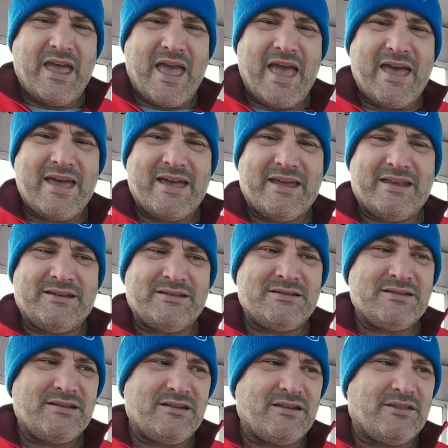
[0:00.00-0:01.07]
And
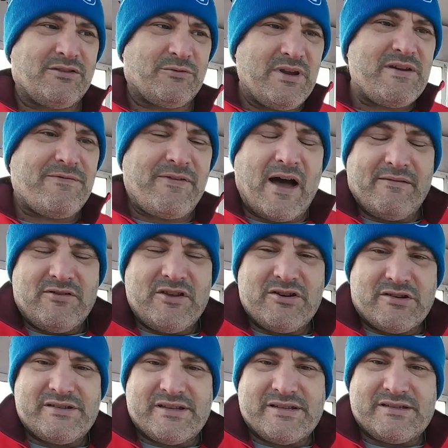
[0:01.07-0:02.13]
3 to 5
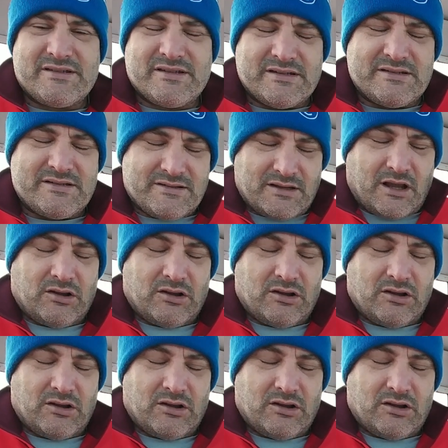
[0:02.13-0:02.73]
years is